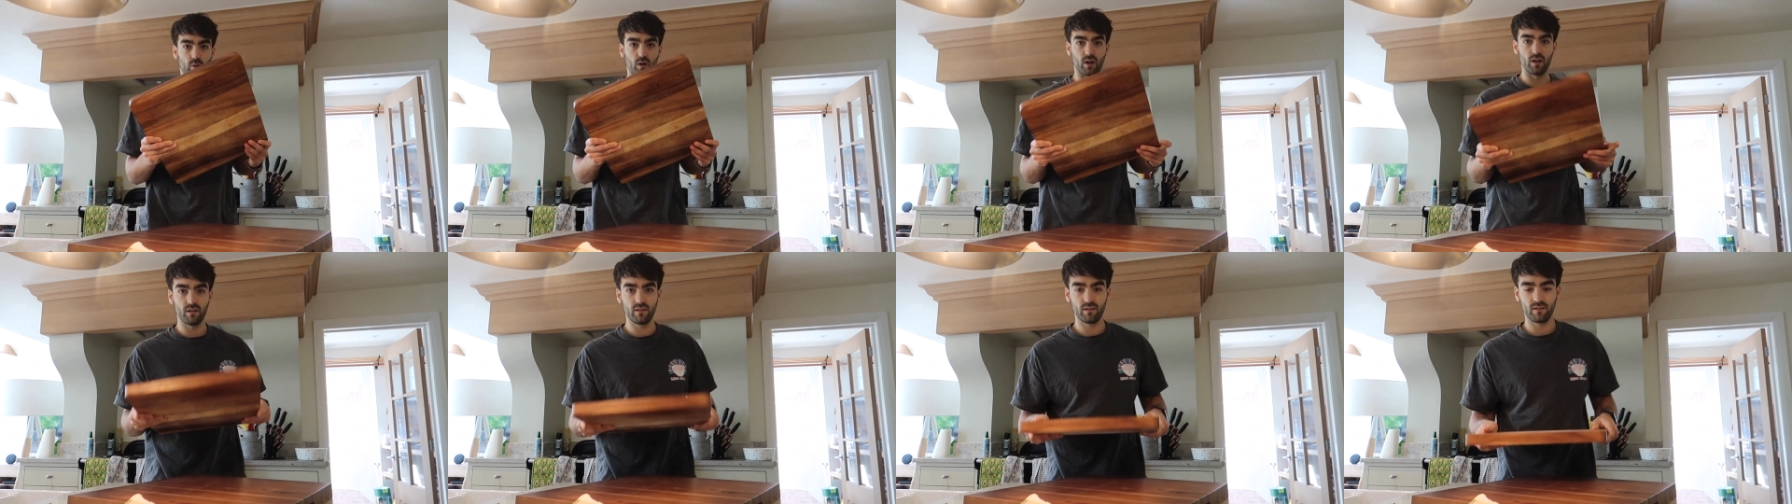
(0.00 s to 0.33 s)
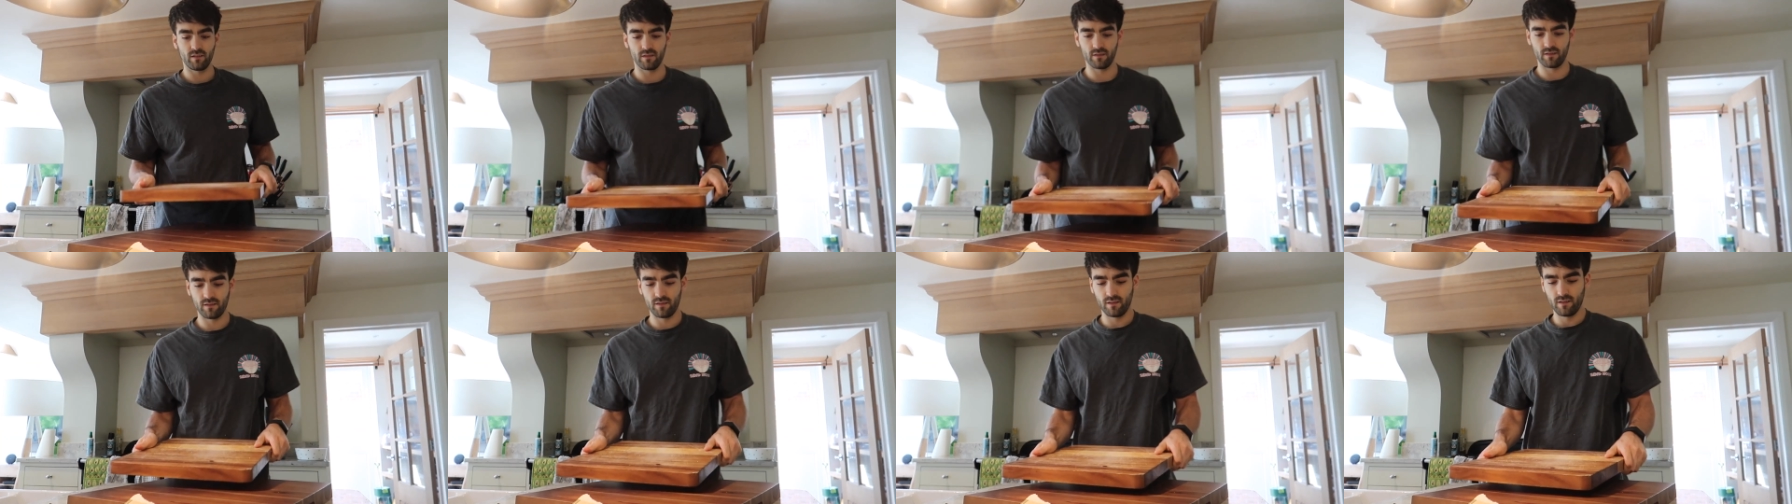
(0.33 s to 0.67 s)
one
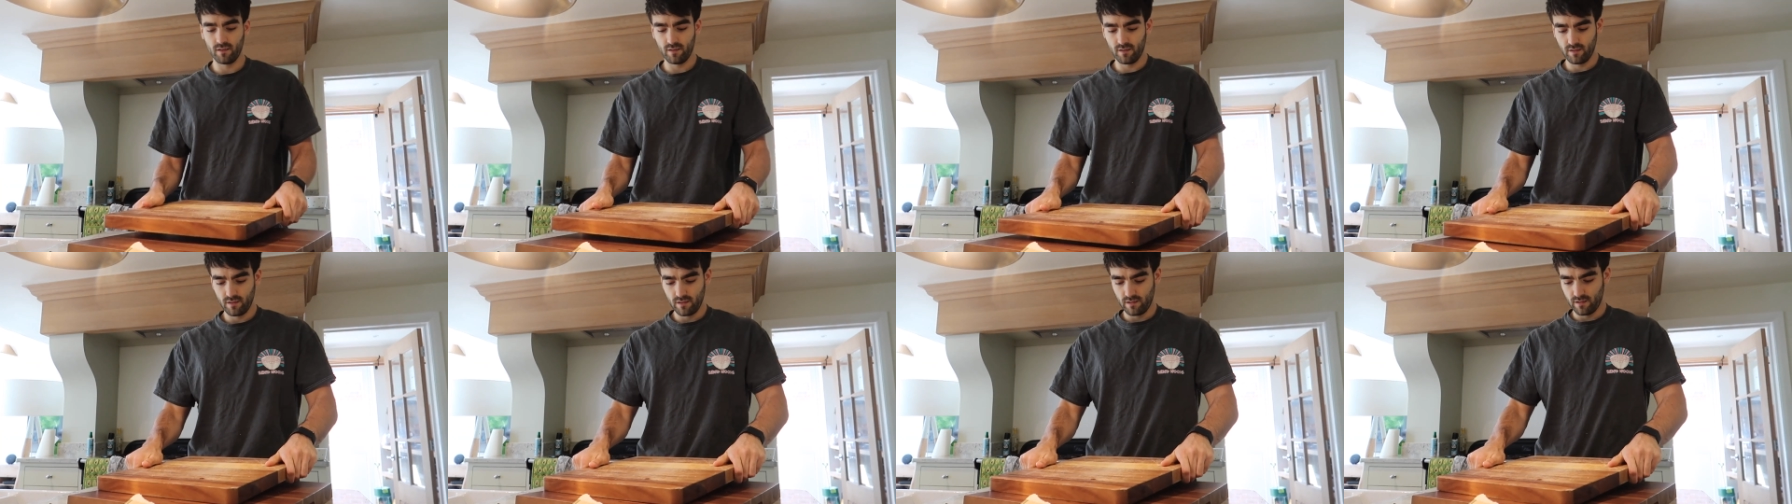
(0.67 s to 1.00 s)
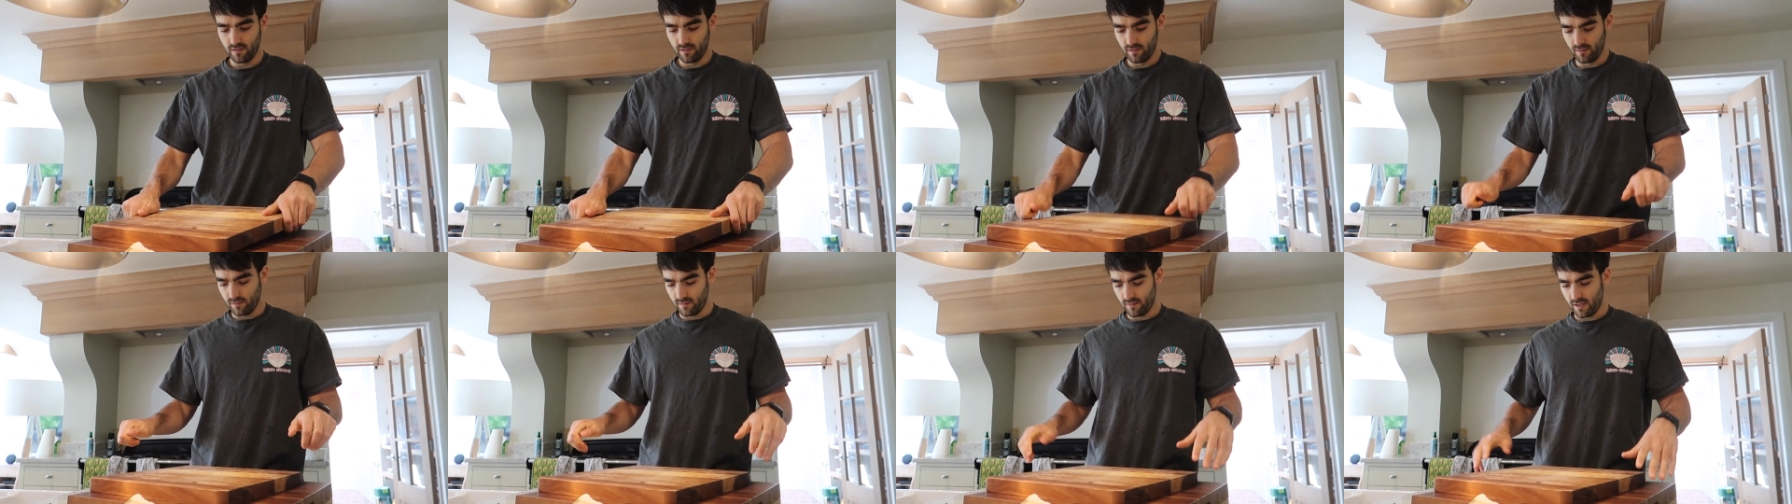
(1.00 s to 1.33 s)

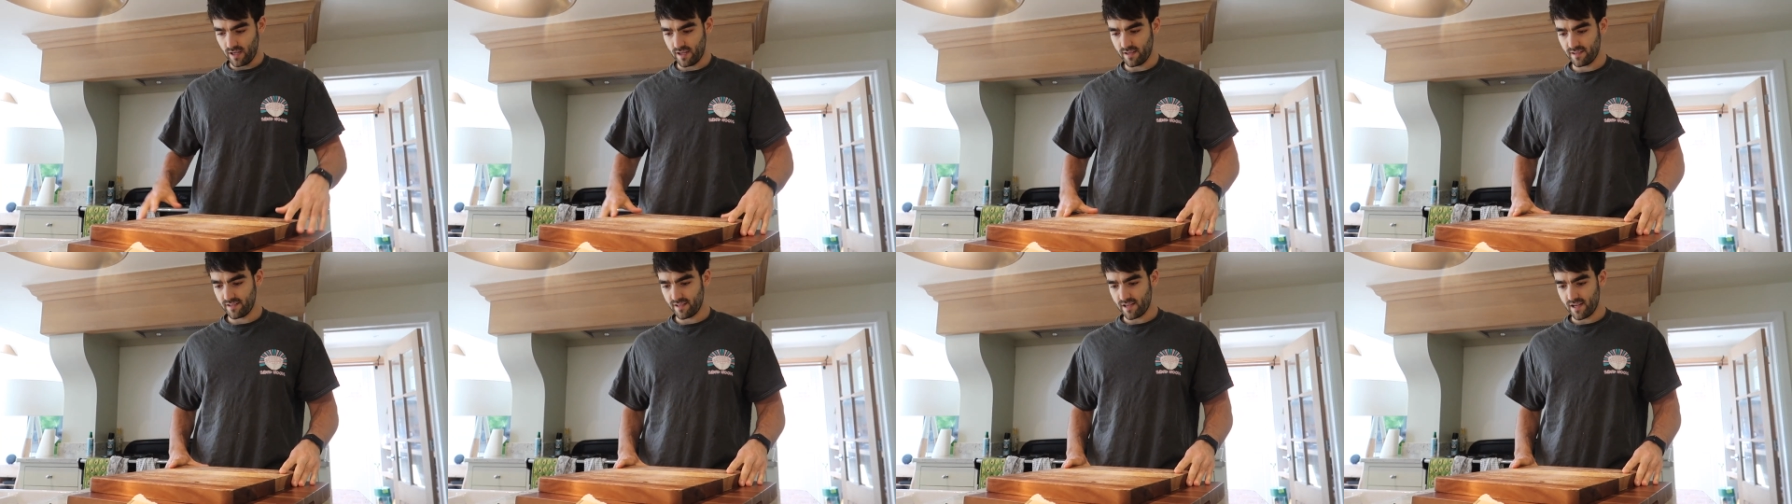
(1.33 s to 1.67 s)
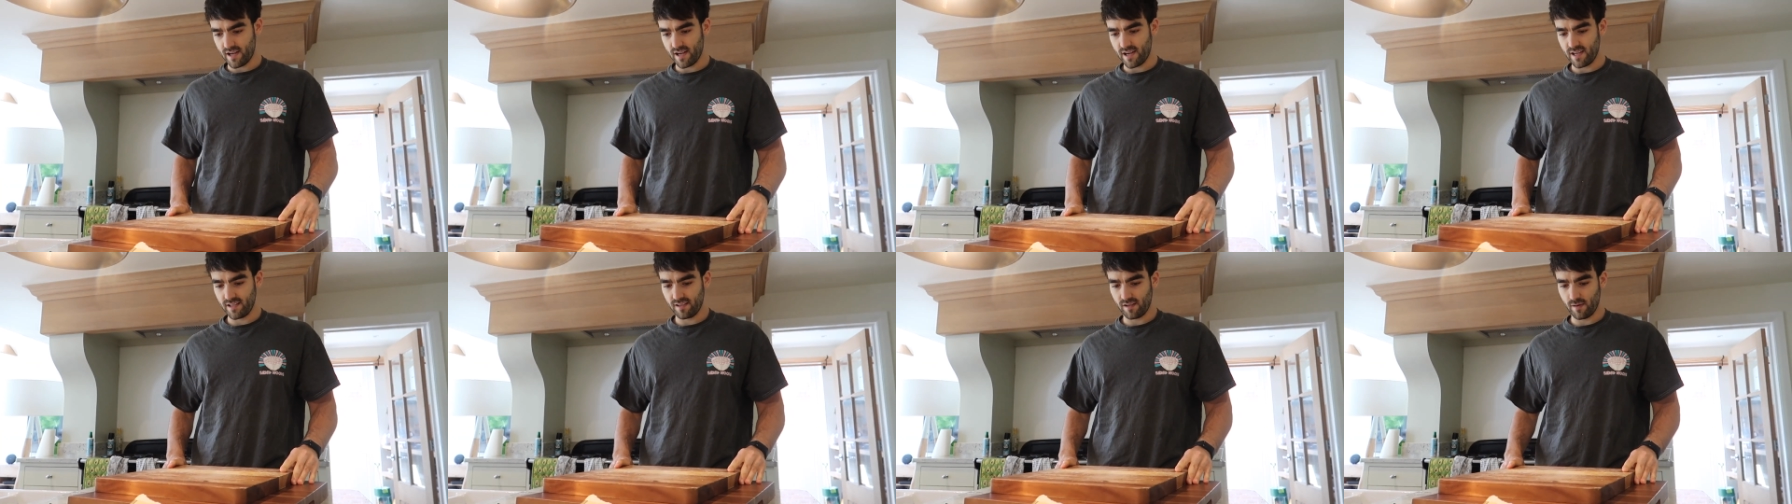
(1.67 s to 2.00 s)
is
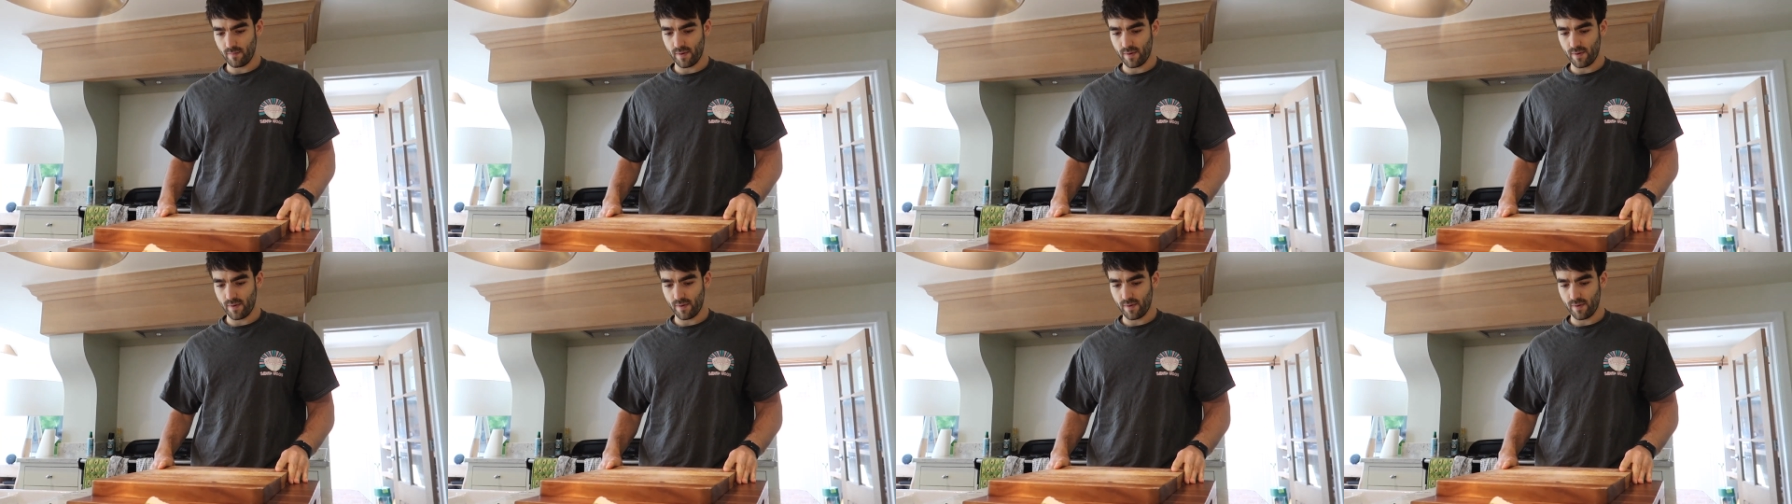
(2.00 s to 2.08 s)
that it's